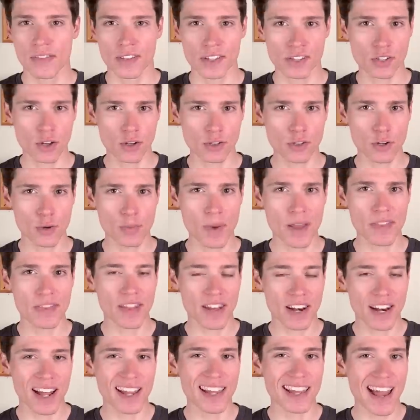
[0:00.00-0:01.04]
This also meant that
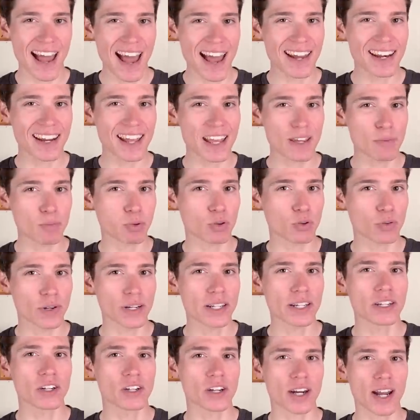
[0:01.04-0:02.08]
I had a pretty
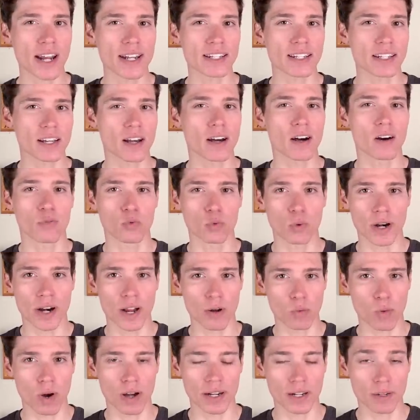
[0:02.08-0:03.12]
good idea of what I
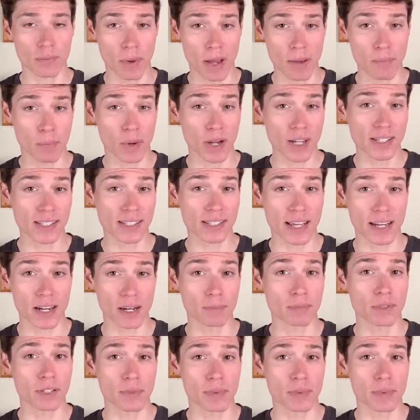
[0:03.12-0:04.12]
wanted my bike setup to